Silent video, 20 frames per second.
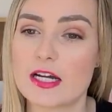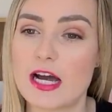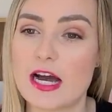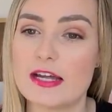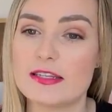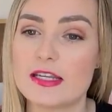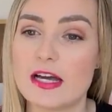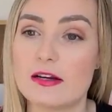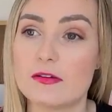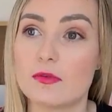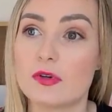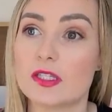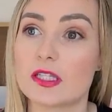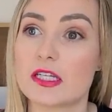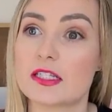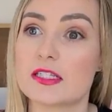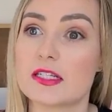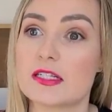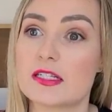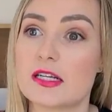and then
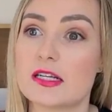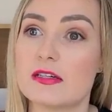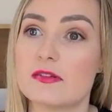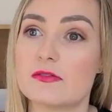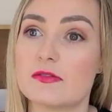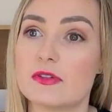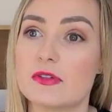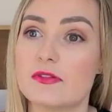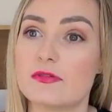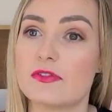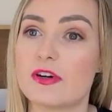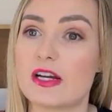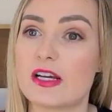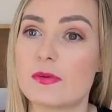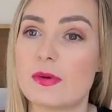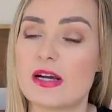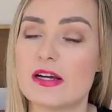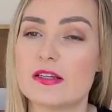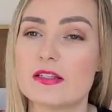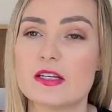releases it in funny
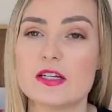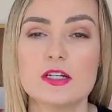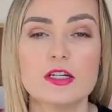ways,